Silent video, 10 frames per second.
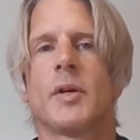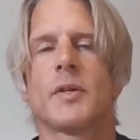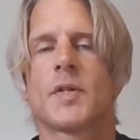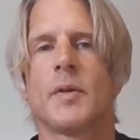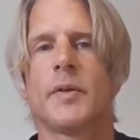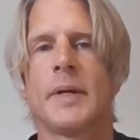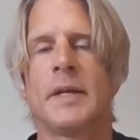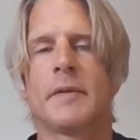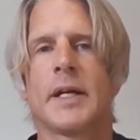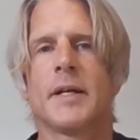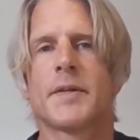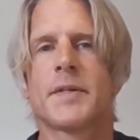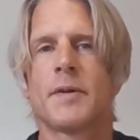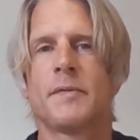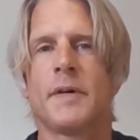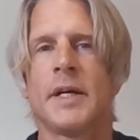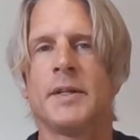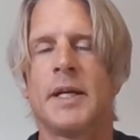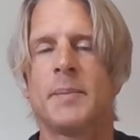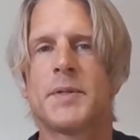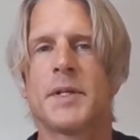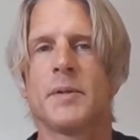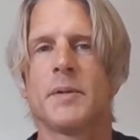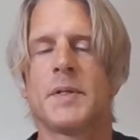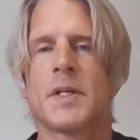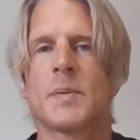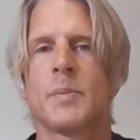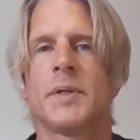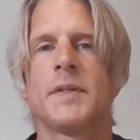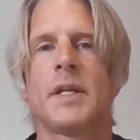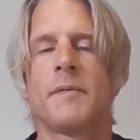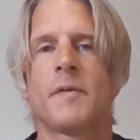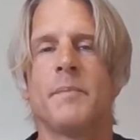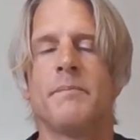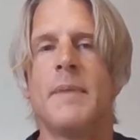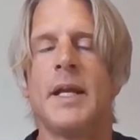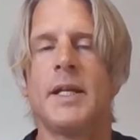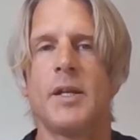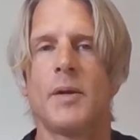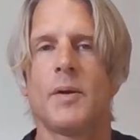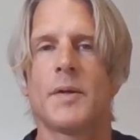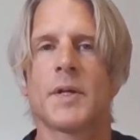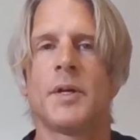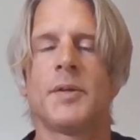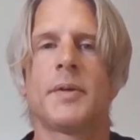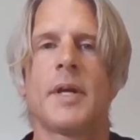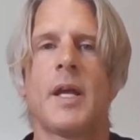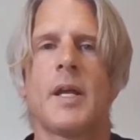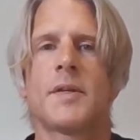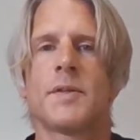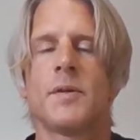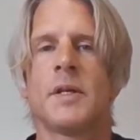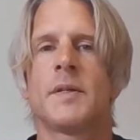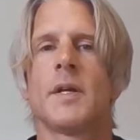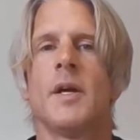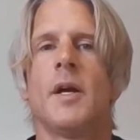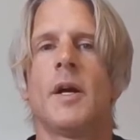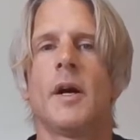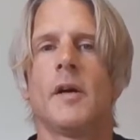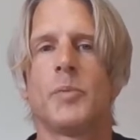arts, although I never got certified in that particular discipline. Did it for many years under a student of